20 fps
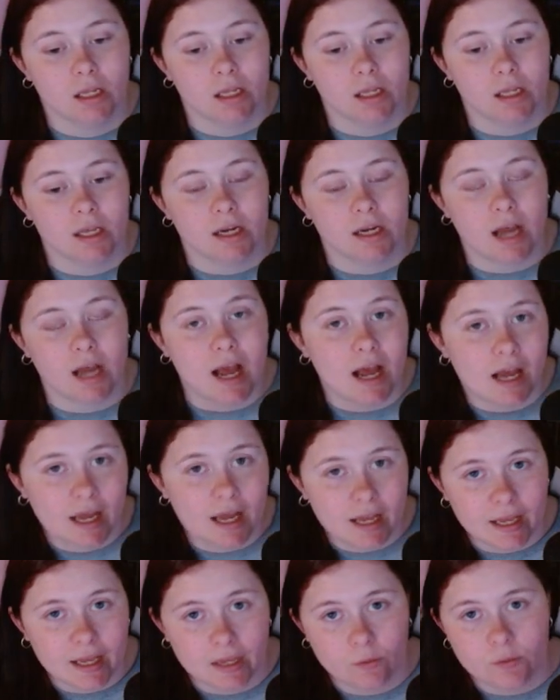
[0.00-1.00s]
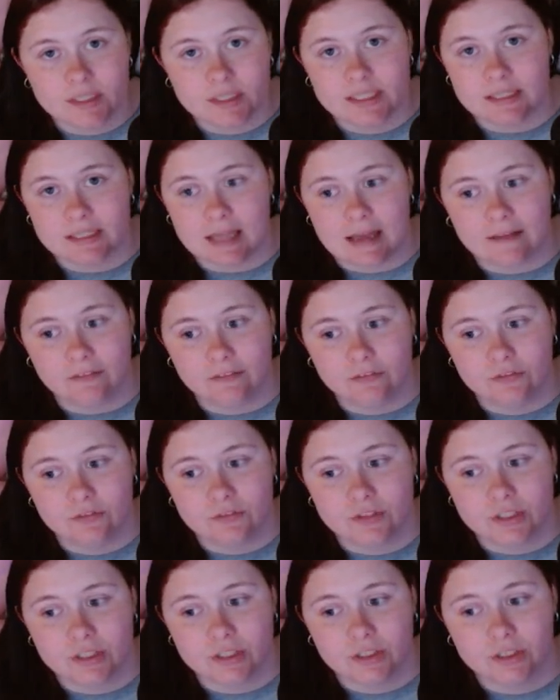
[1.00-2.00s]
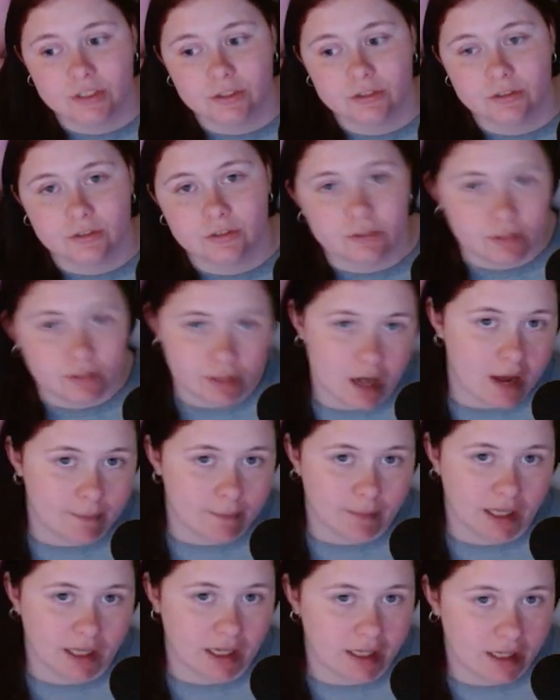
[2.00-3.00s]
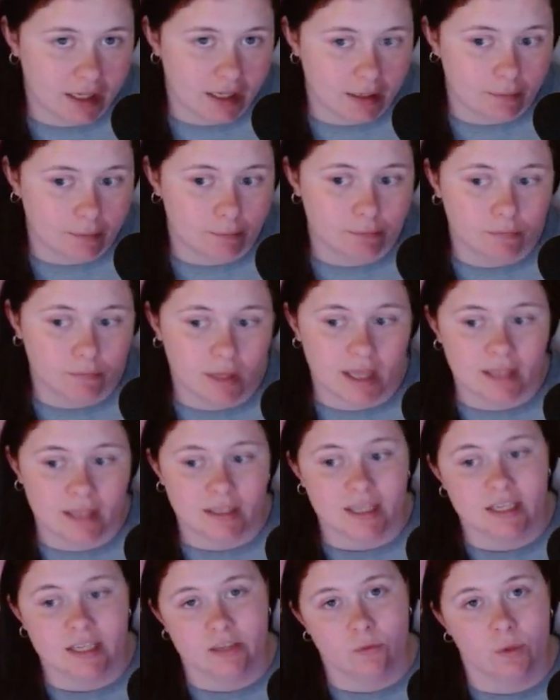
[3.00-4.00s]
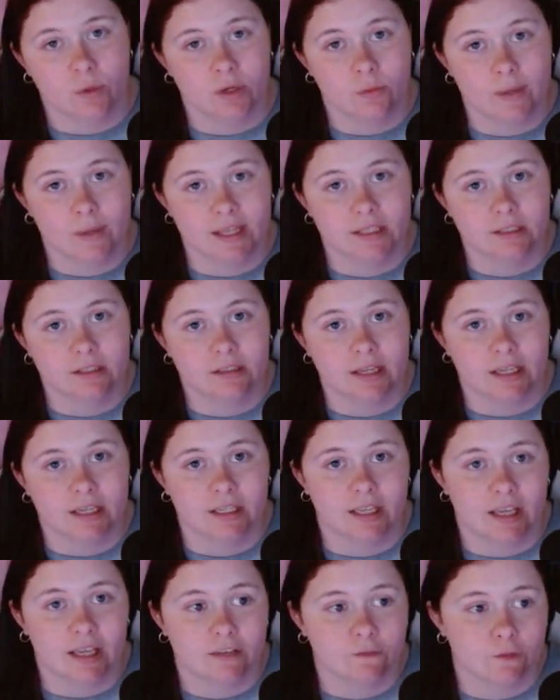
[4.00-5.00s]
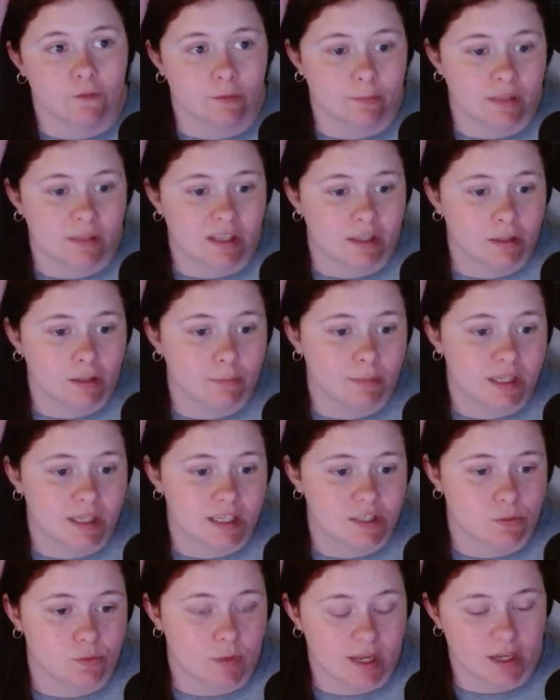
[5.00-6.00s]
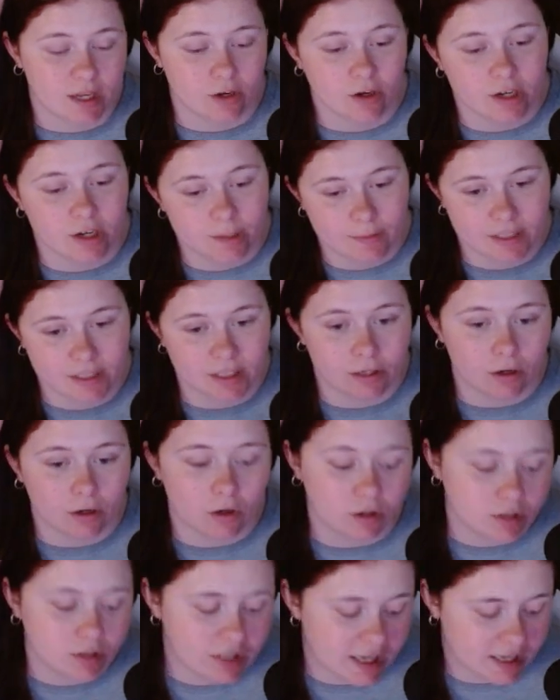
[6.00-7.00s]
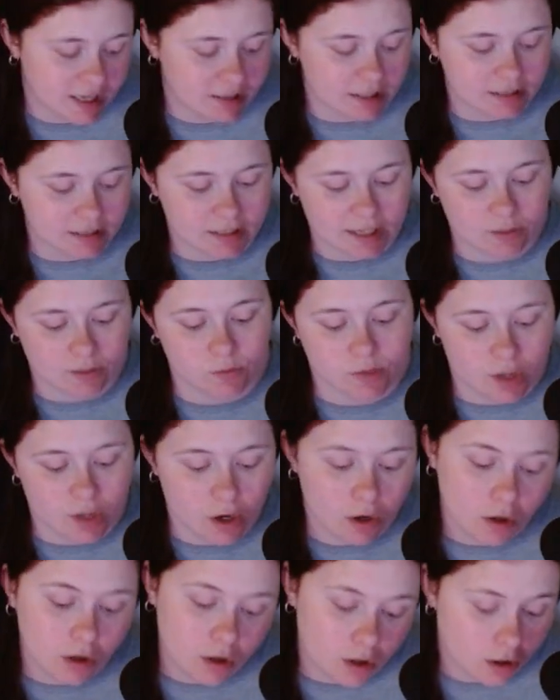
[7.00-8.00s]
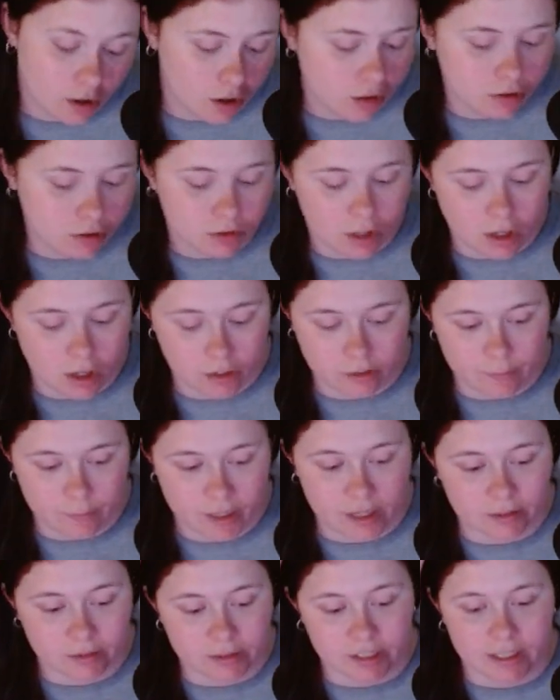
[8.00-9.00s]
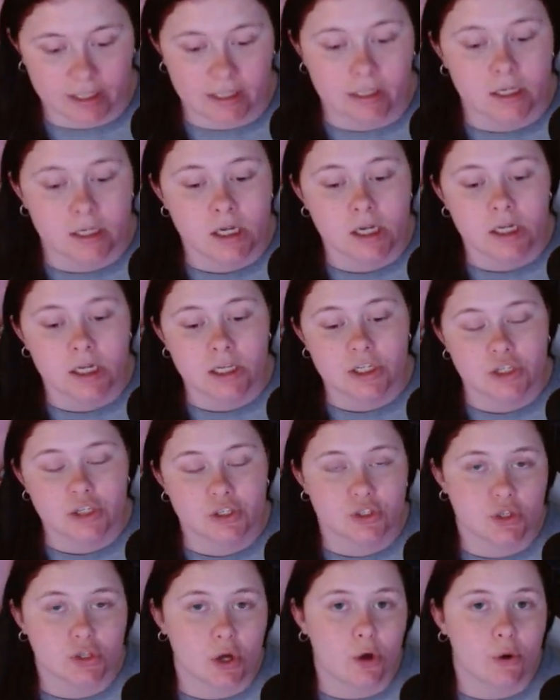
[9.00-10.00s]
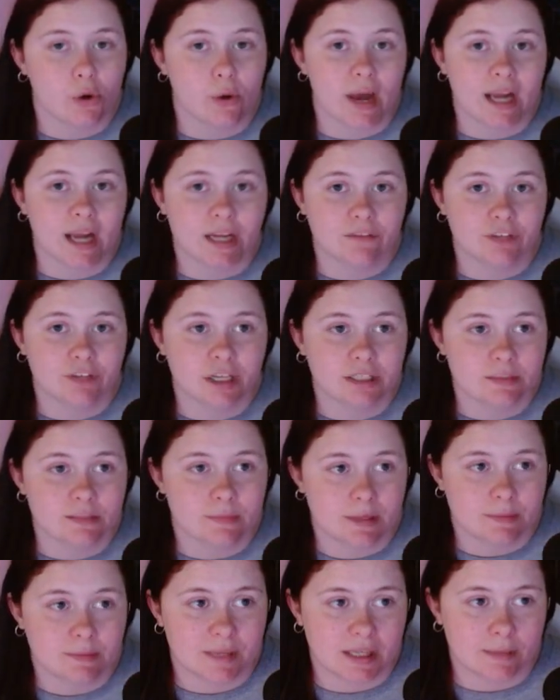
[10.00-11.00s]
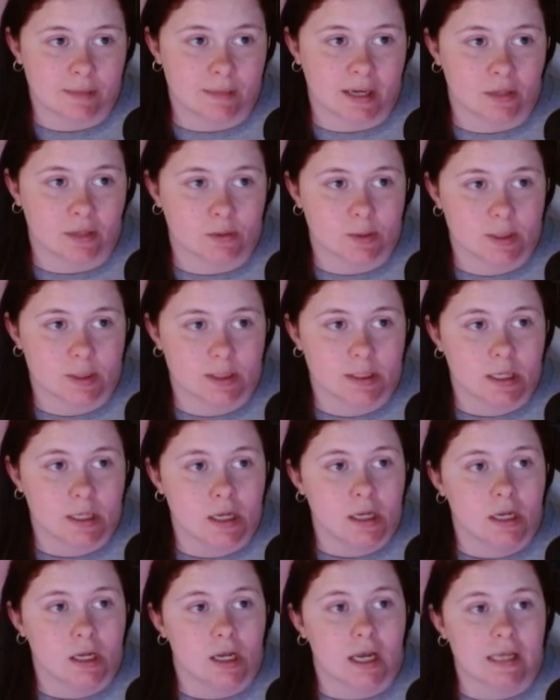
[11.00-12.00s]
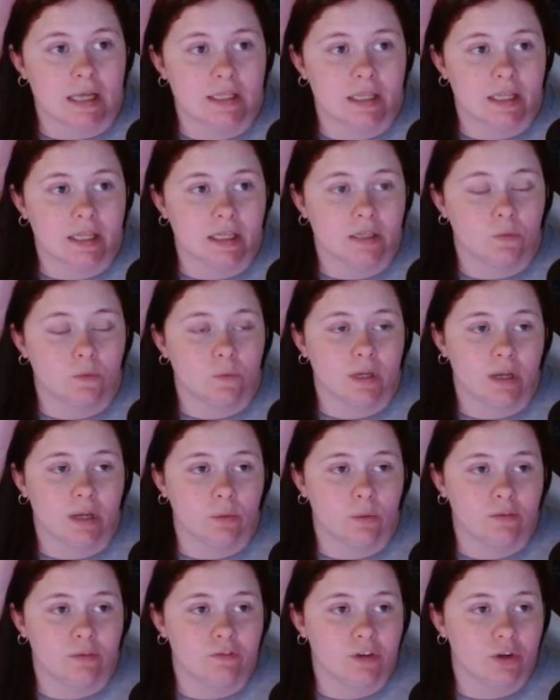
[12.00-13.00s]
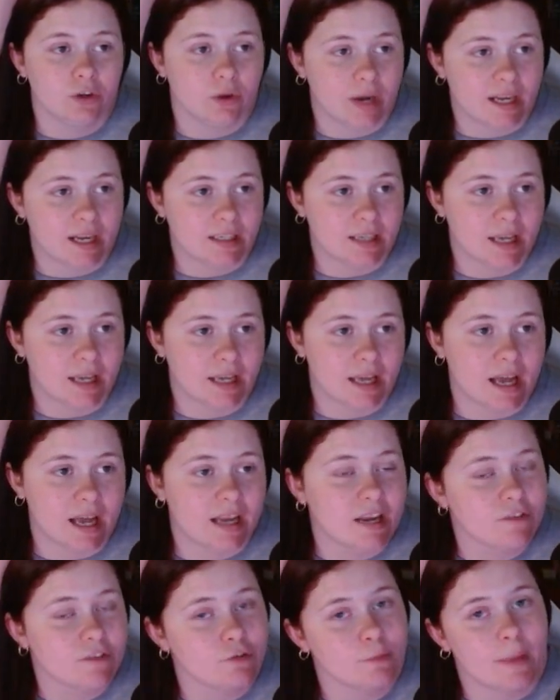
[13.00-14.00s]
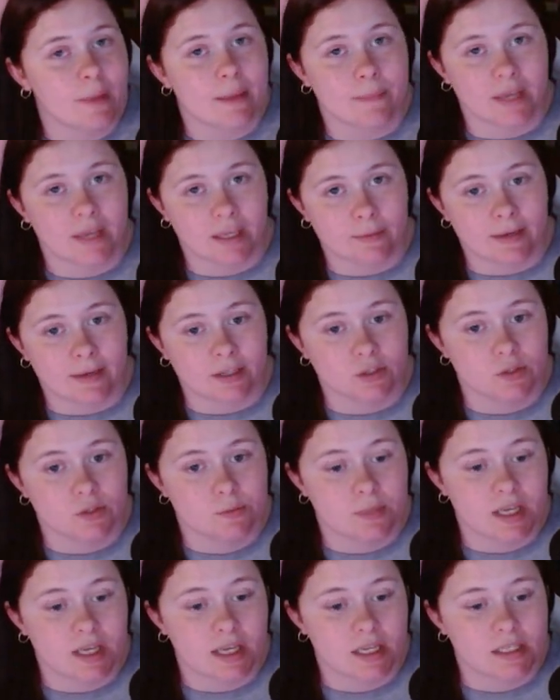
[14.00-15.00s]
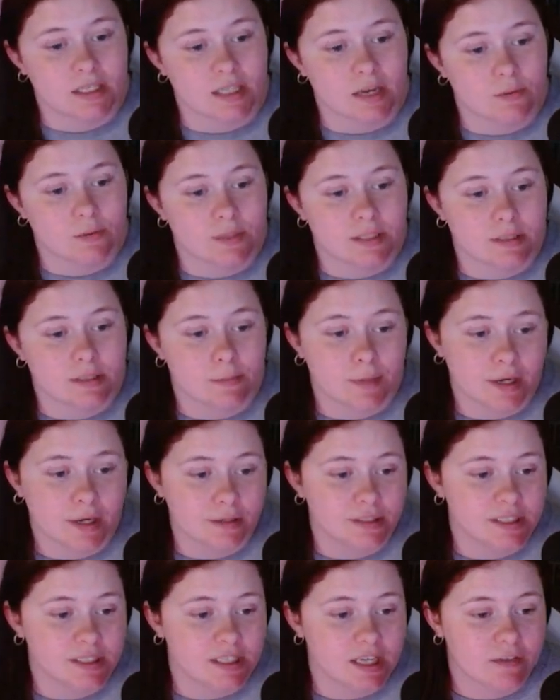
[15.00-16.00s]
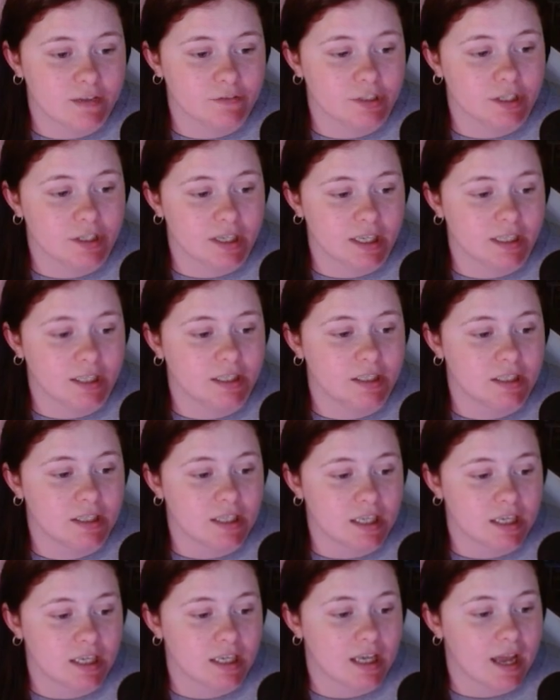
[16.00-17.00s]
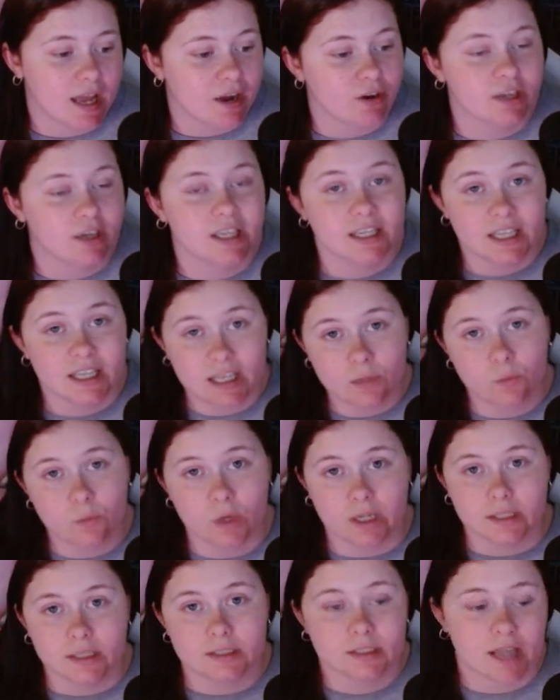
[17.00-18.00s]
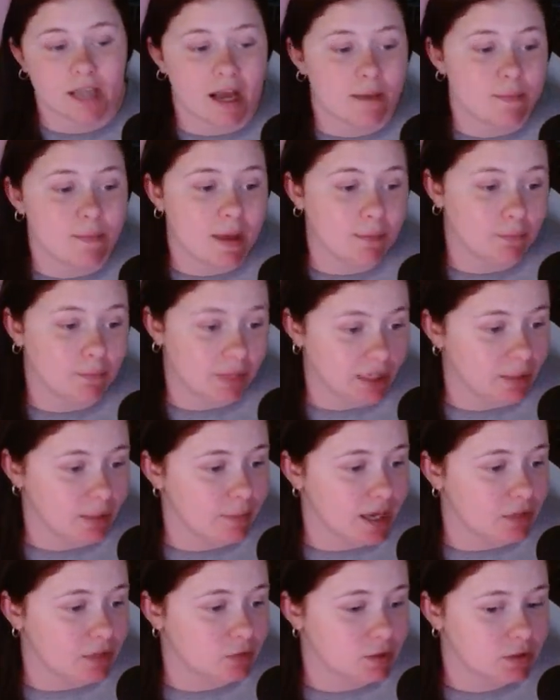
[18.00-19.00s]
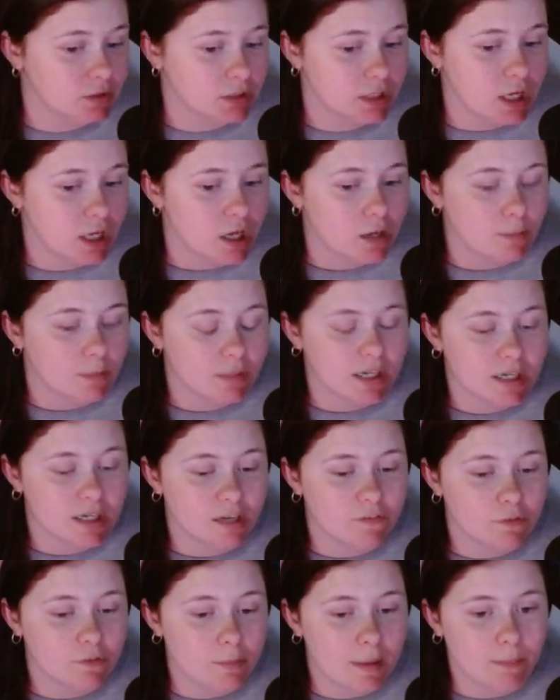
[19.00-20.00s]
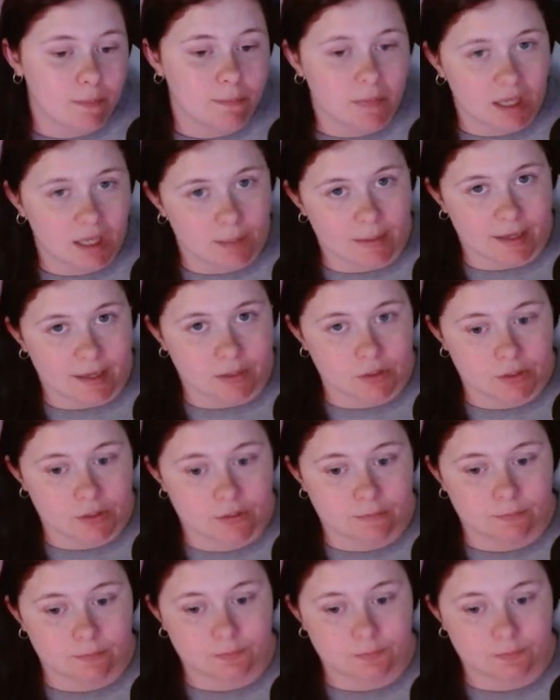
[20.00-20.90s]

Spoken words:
And I was left not meeting him. And they didn't want to wait in the line again for me because we had already been there all day and that line was all long apparently. So I never got to meet Mickey Mouse. And then when I went for grad night, I never met Mickey Mouse because I was apparently never in the area he was. I met Minnie Mouse, but I never met Mickey Mouse.